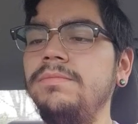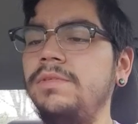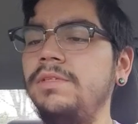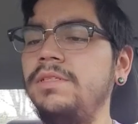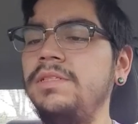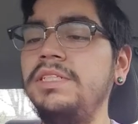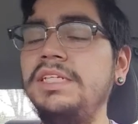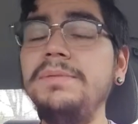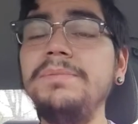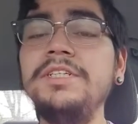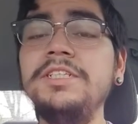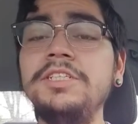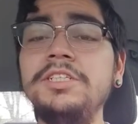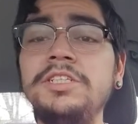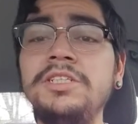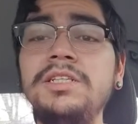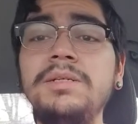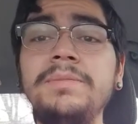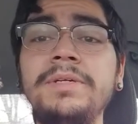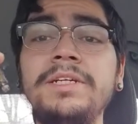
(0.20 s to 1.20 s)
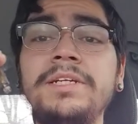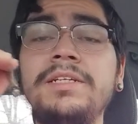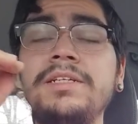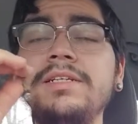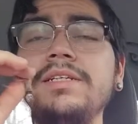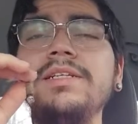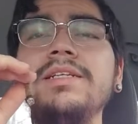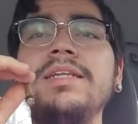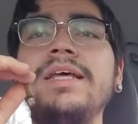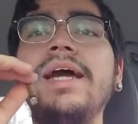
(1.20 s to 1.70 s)
the CBG, man,
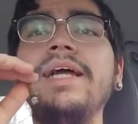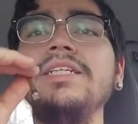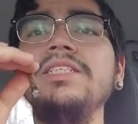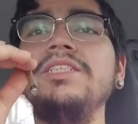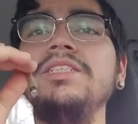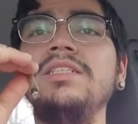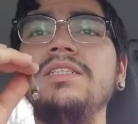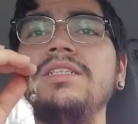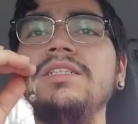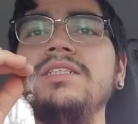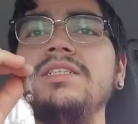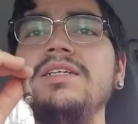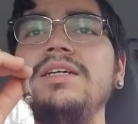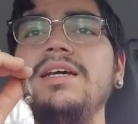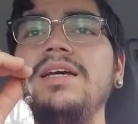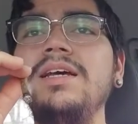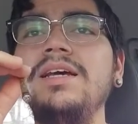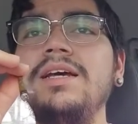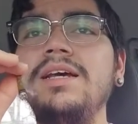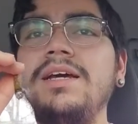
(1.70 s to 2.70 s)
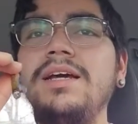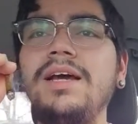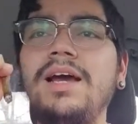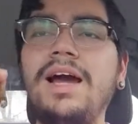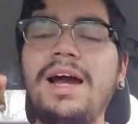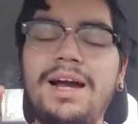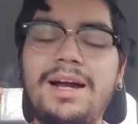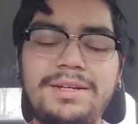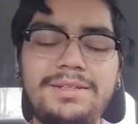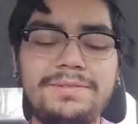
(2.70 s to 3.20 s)
that shit.
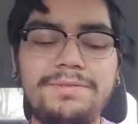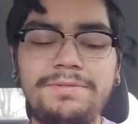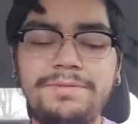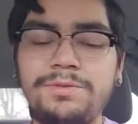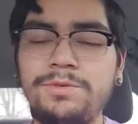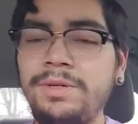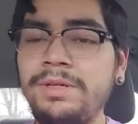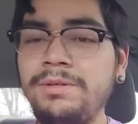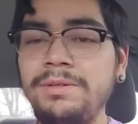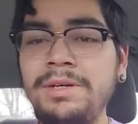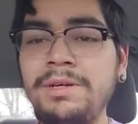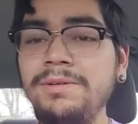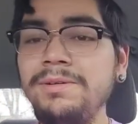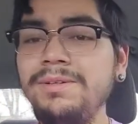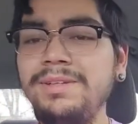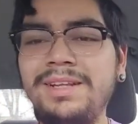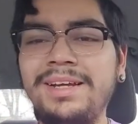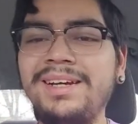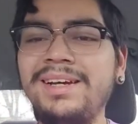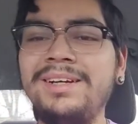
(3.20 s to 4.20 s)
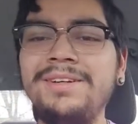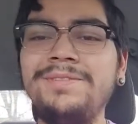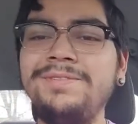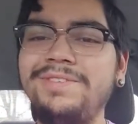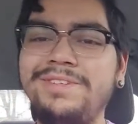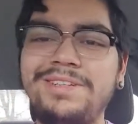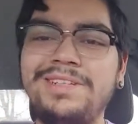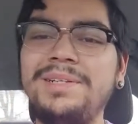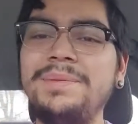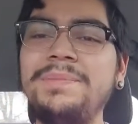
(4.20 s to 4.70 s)
For real though, like I don't
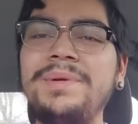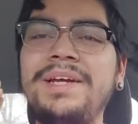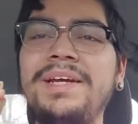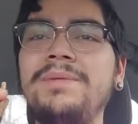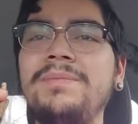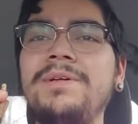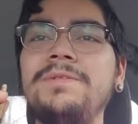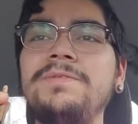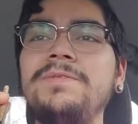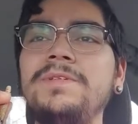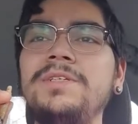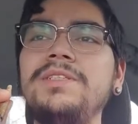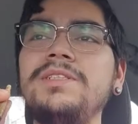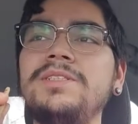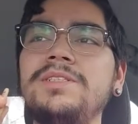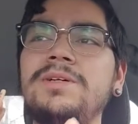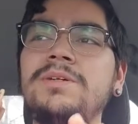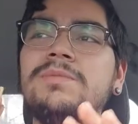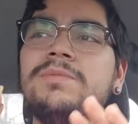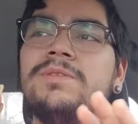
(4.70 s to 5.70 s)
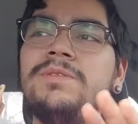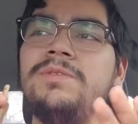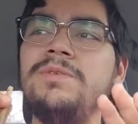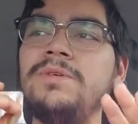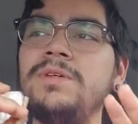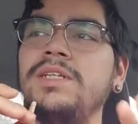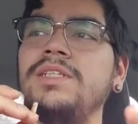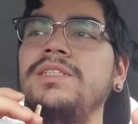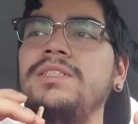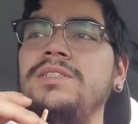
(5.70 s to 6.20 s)
feel any pain in my foot. So
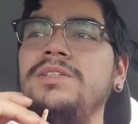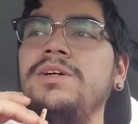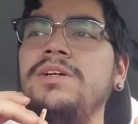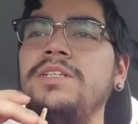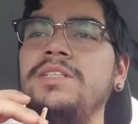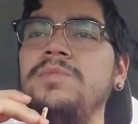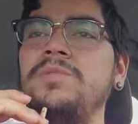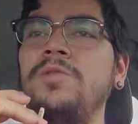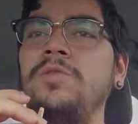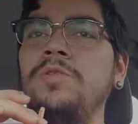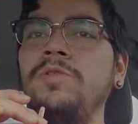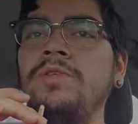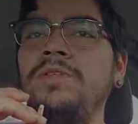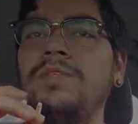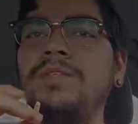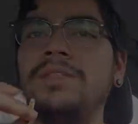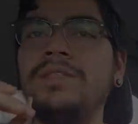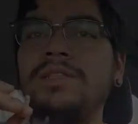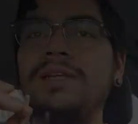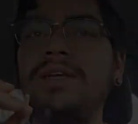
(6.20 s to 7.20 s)
before I started smoking this,